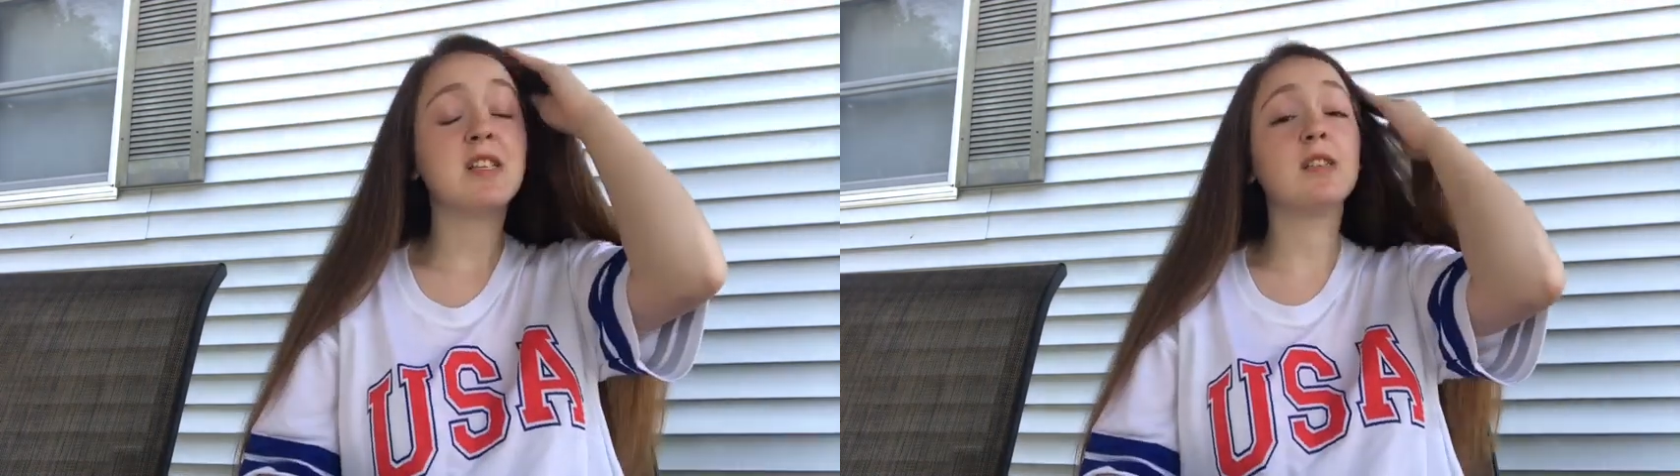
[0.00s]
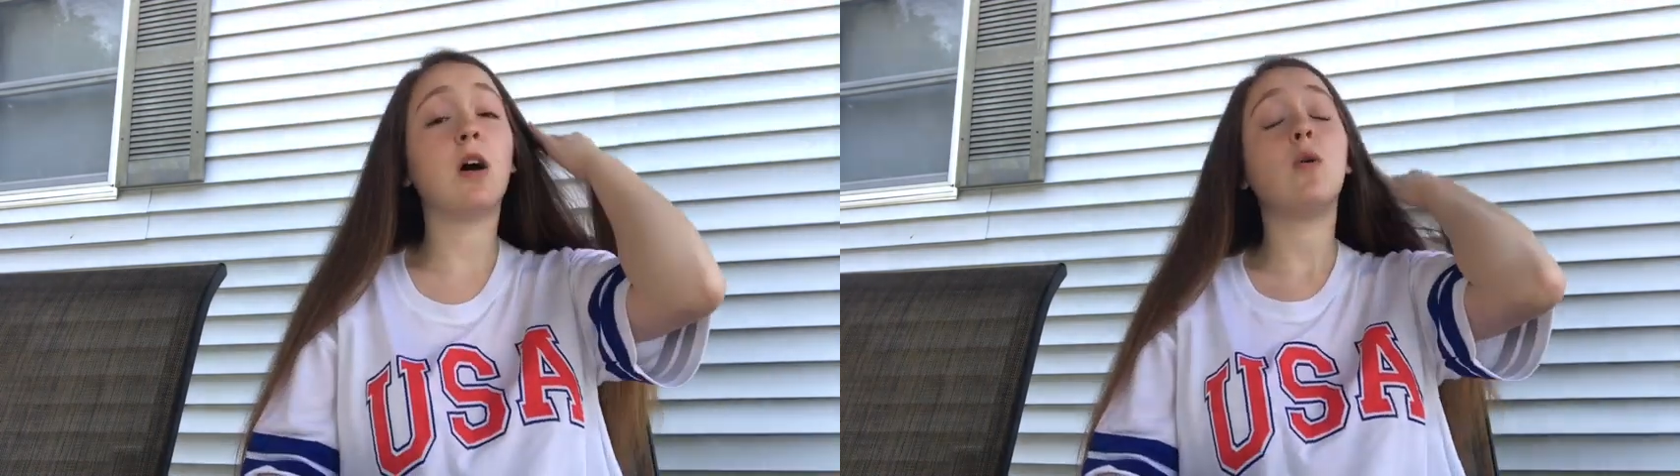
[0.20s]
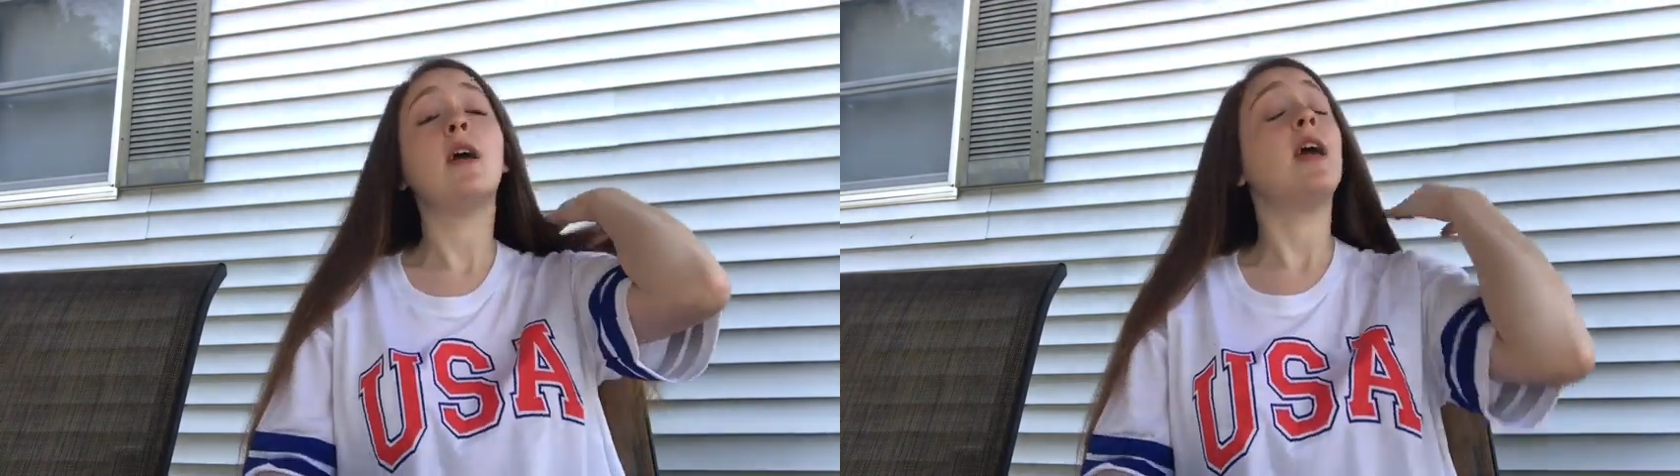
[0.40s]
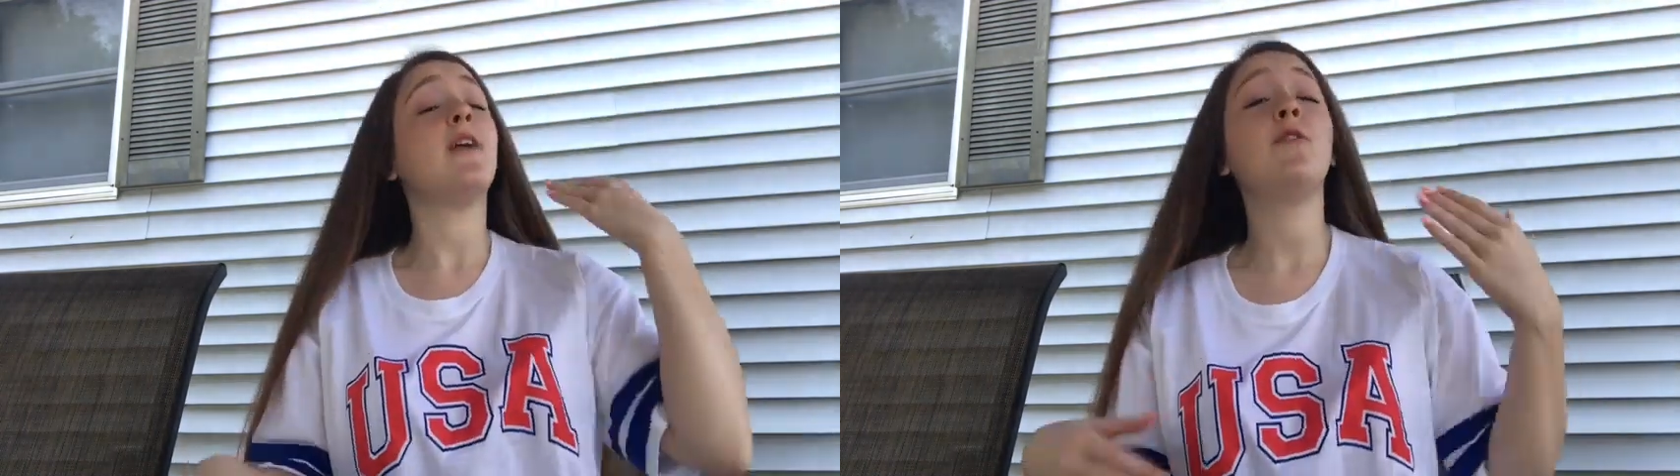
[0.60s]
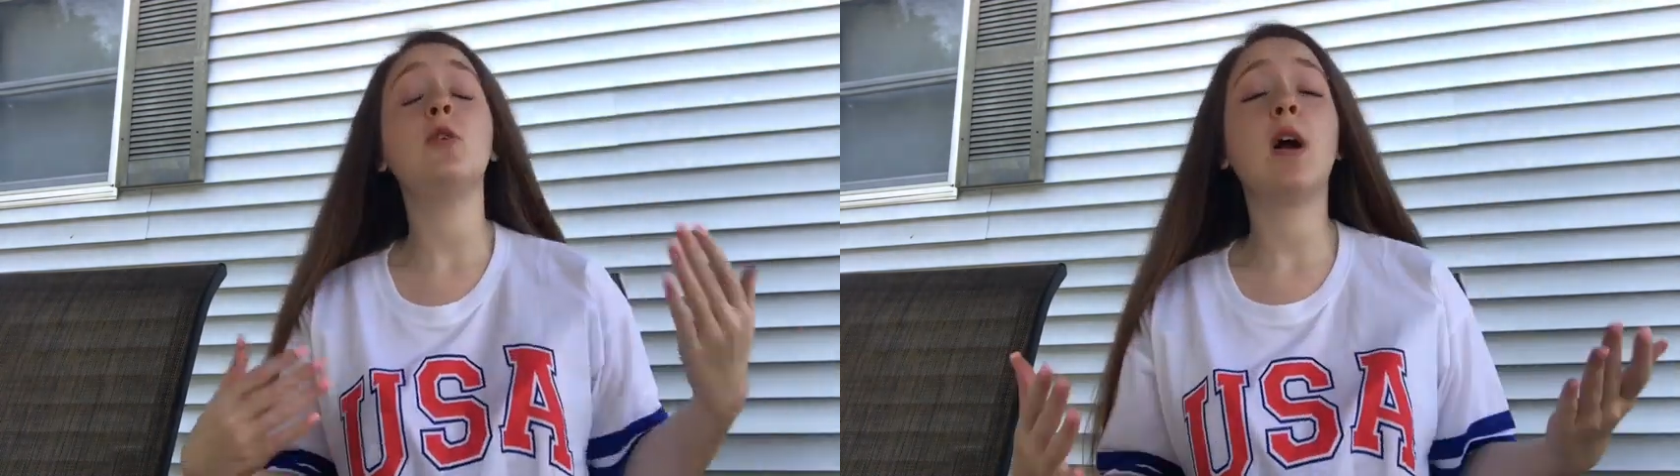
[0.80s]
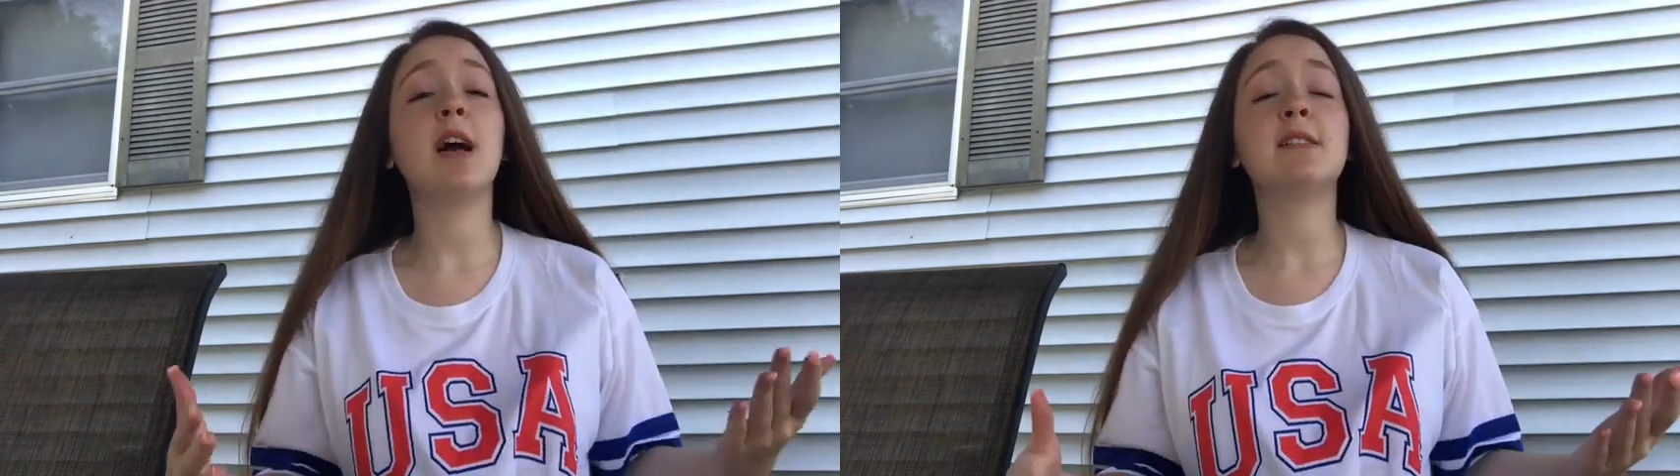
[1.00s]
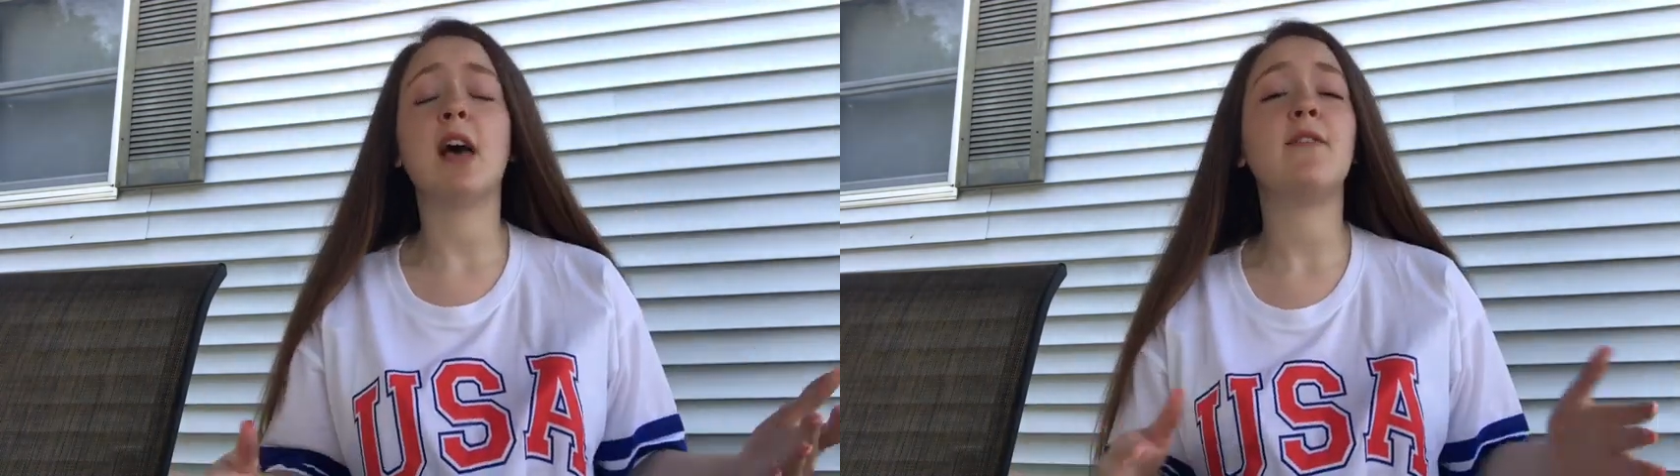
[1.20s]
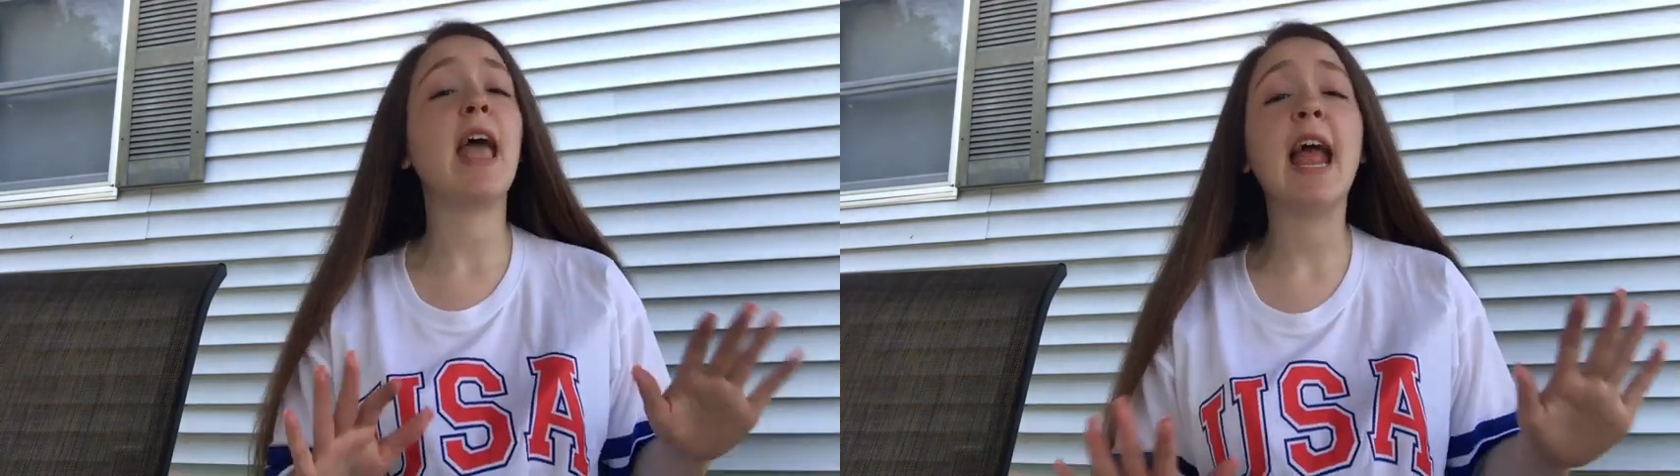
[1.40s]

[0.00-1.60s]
So if you guys have